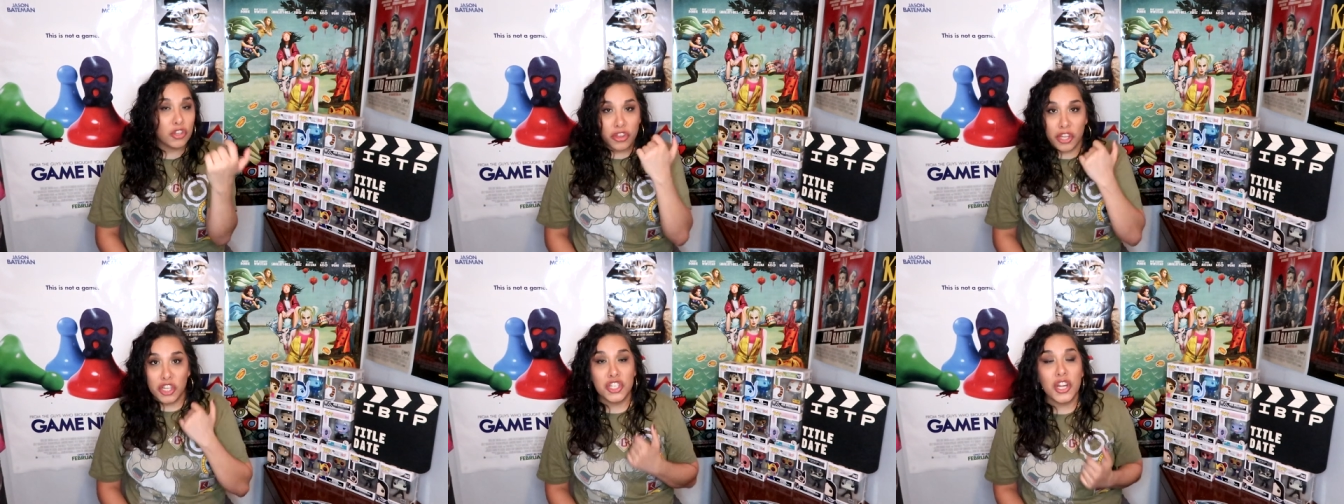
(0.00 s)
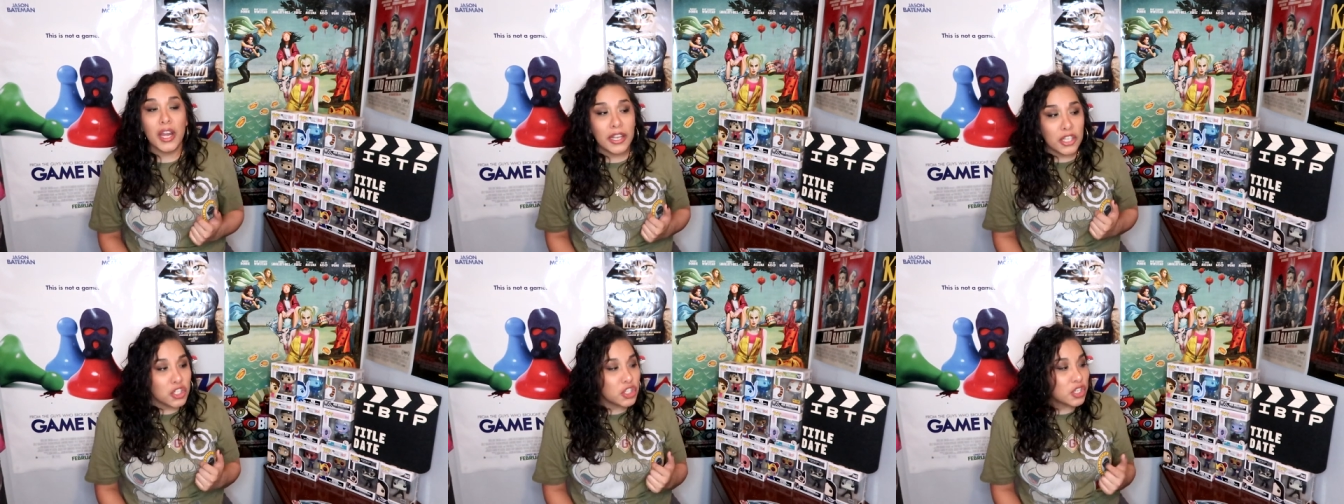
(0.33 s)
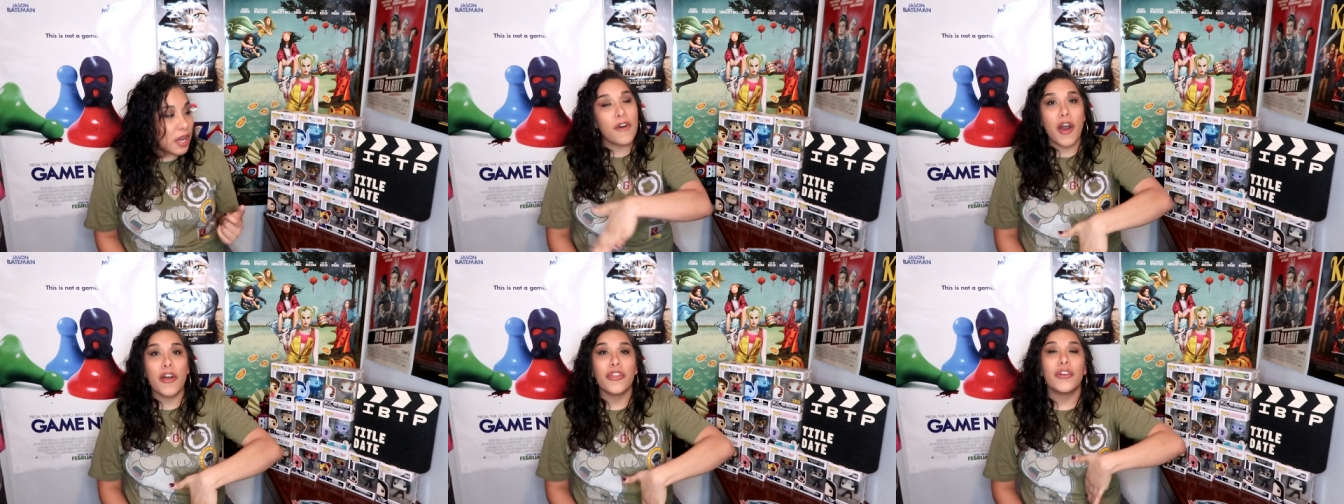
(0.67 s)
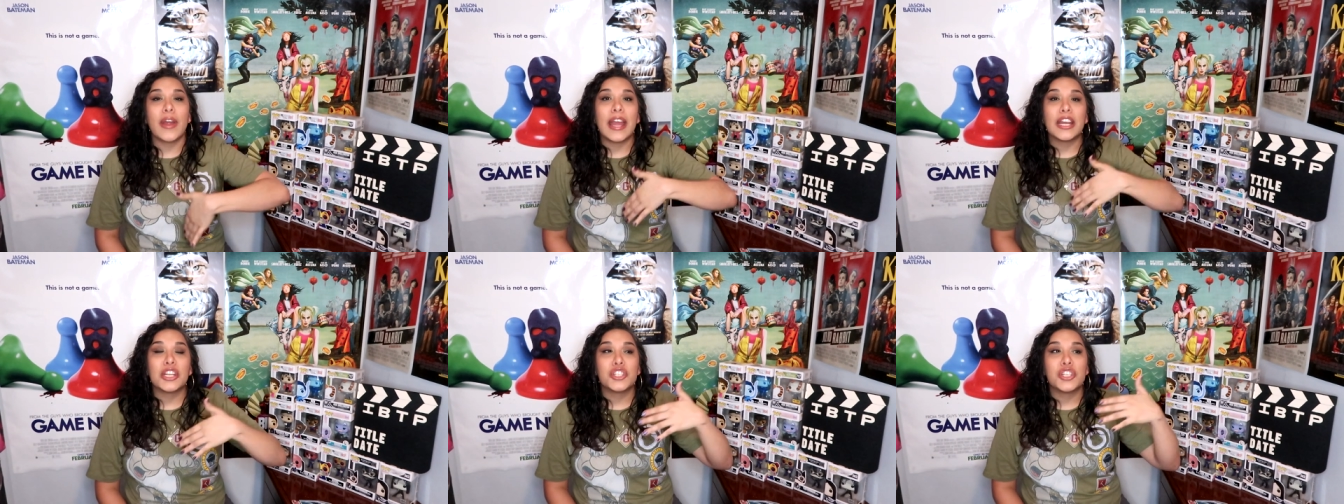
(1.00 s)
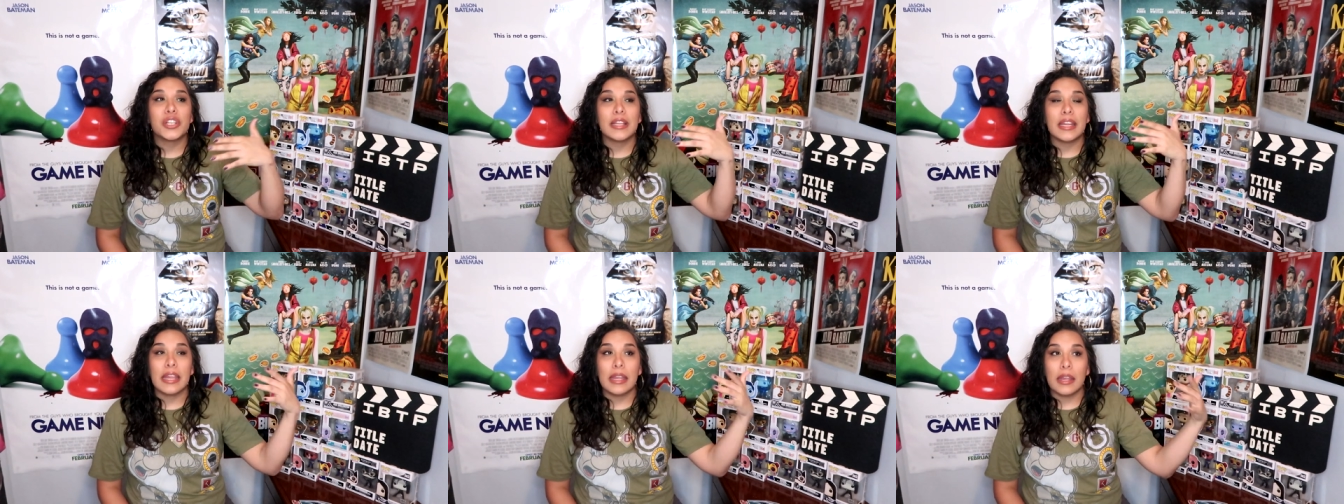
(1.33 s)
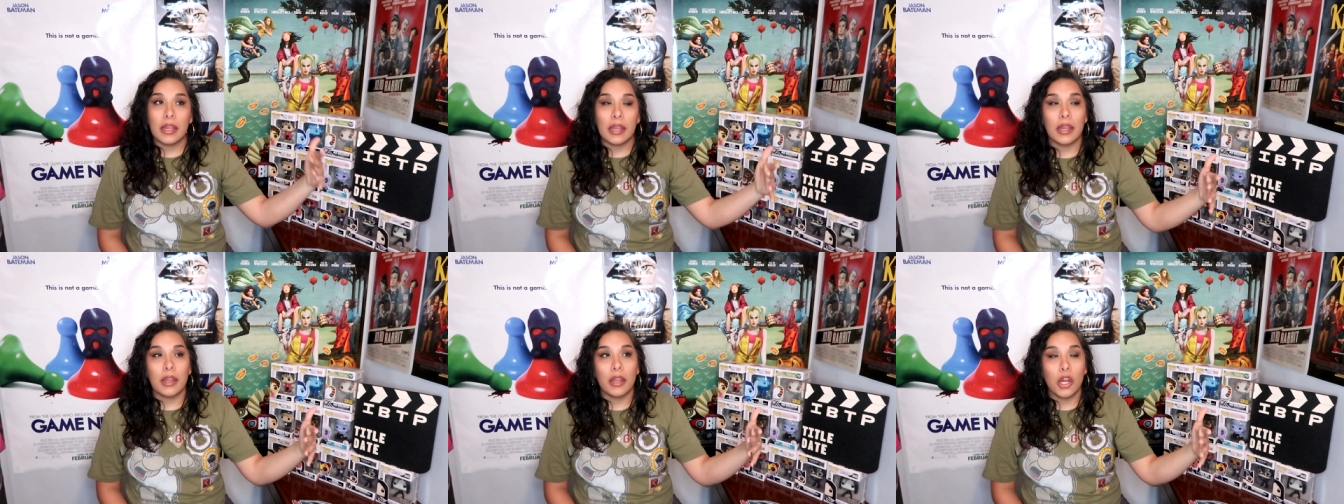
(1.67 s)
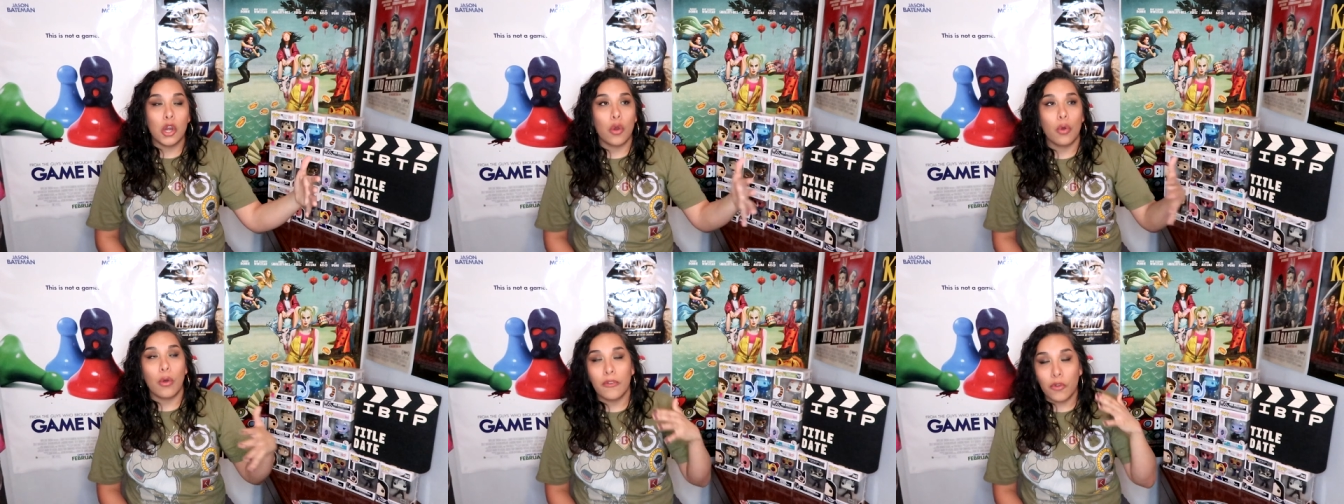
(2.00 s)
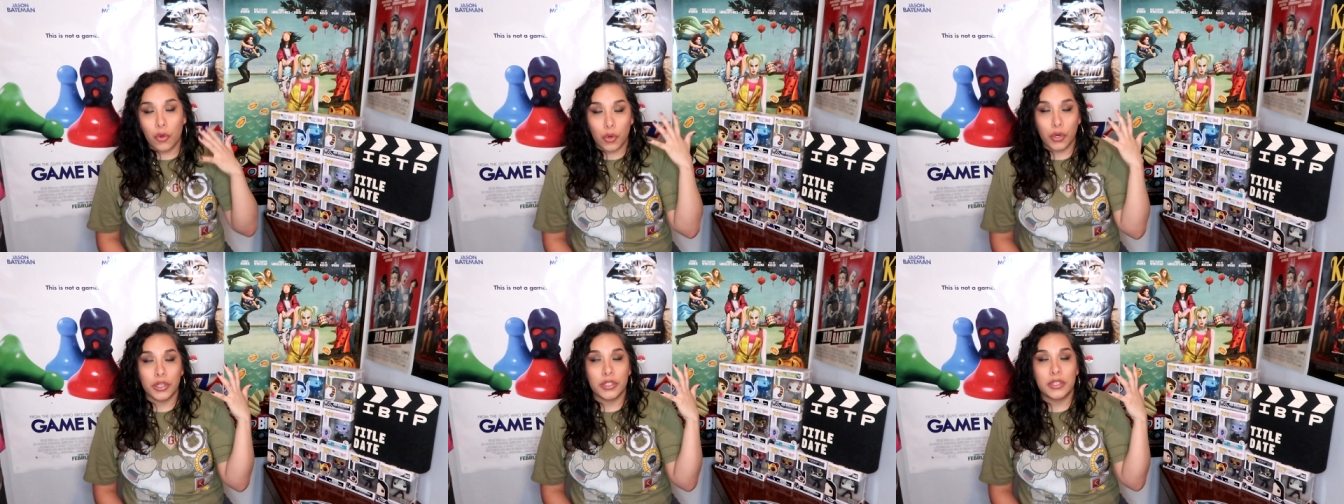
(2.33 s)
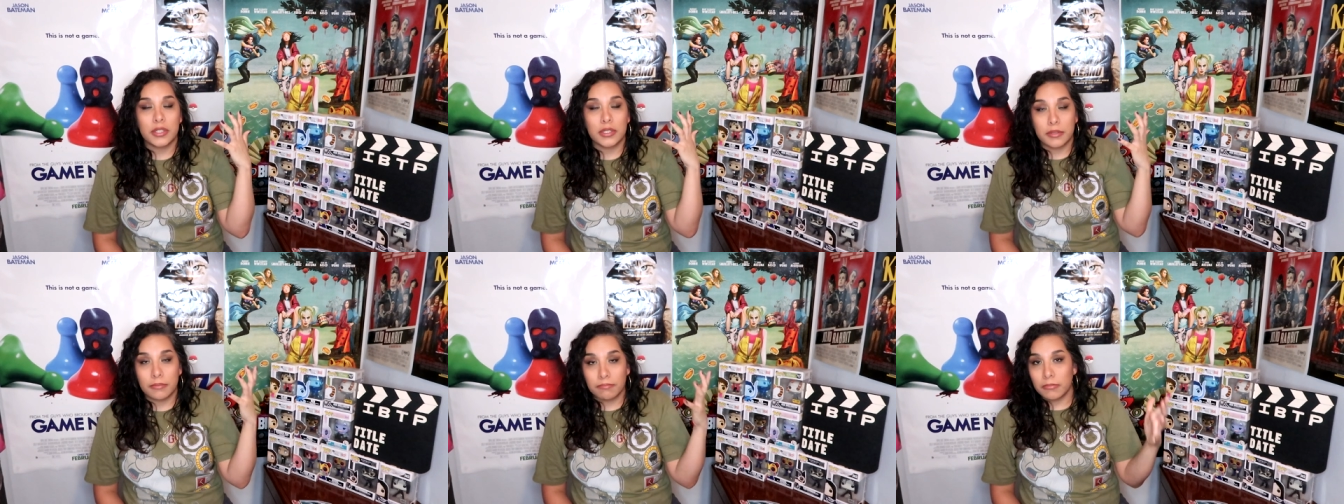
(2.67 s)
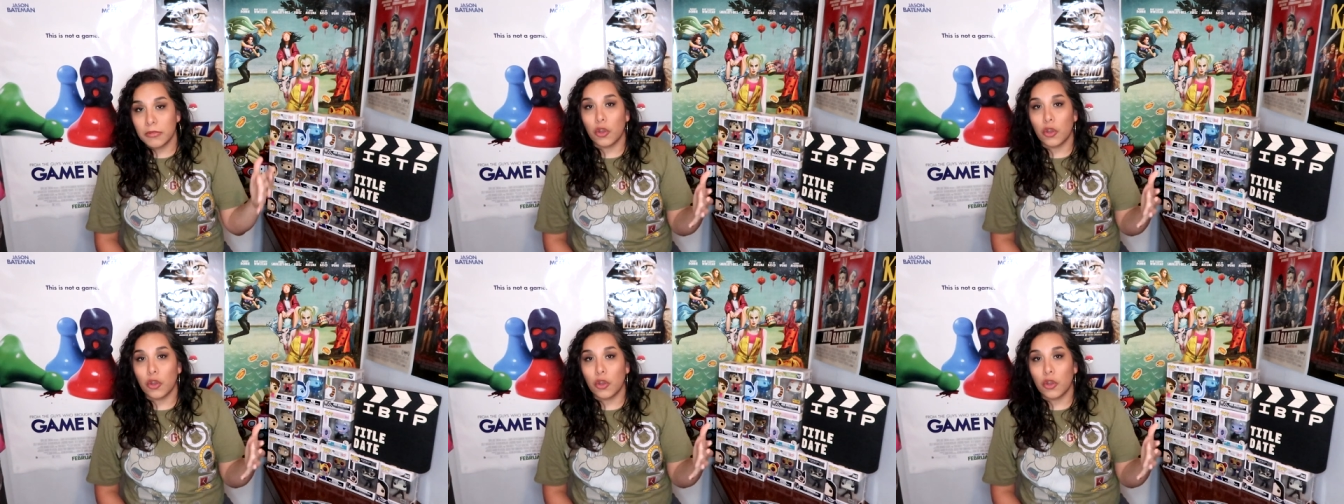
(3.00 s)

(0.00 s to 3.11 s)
the judge father actually you know of course